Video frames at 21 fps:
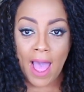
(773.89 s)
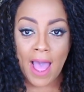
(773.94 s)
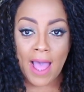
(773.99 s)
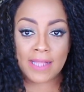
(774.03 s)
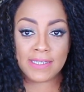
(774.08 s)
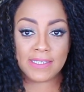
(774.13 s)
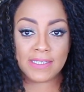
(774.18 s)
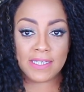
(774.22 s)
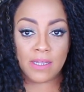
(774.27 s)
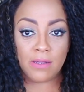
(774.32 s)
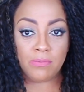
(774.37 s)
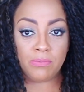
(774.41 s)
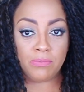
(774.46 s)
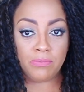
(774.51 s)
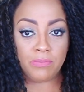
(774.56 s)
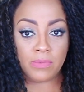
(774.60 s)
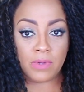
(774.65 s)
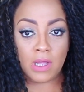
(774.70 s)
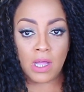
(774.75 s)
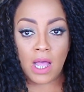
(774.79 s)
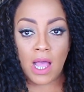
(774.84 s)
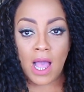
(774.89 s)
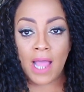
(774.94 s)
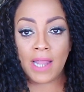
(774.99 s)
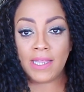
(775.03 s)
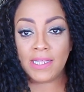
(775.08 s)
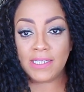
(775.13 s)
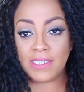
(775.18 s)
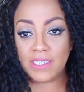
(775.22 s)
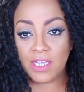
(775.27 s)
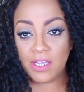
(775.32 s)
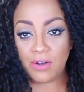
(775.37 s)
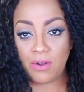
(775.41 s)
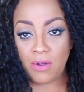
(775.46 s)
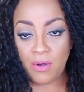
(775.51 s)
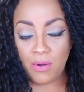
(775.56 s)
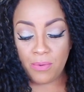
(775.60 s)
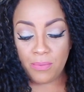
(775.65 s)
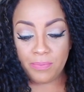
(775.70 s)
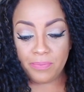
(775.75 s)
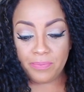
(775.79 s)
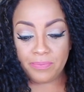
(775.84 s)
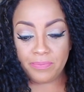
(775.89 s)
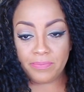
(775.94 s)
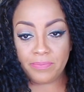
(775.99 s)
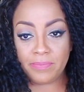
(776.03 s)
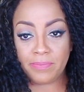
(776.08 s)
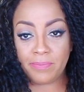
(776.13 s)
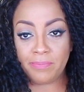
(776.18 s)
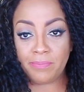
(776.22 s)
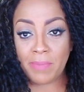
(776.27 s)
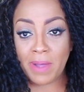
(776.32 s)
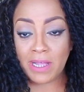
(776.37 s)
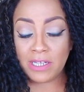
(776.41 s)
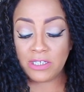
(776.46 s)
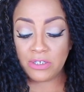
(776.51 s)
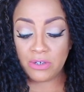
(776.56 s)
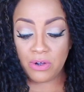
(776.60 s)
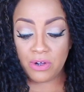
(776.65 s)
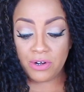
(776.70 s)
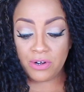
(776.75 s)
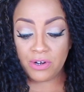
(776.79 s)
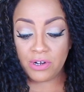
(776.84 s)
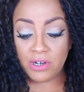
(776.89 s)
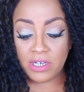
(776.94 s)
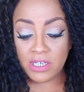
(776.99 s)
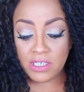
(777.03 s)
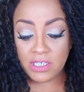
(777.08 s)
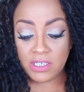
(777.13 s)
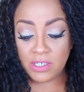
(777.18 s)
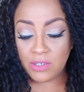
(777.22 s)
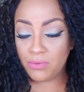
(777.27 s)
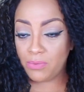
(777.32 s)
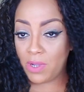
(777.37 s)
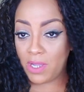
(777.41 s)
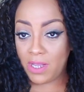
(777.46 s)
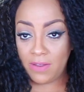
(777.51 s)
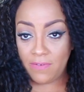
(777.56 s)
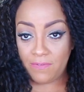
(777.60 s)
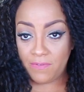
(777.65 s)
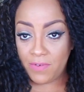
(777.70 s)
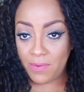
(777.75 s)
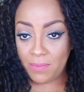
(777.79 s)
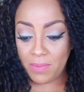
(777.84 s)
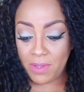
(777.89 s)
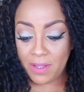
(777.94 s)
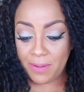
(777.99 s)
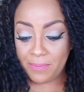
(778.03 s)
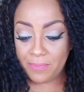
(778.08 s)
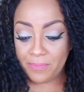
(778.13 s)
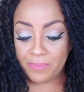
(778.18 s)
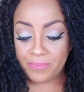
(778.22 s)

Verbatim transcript: I said, I need to get home. My daughter is waiting for me.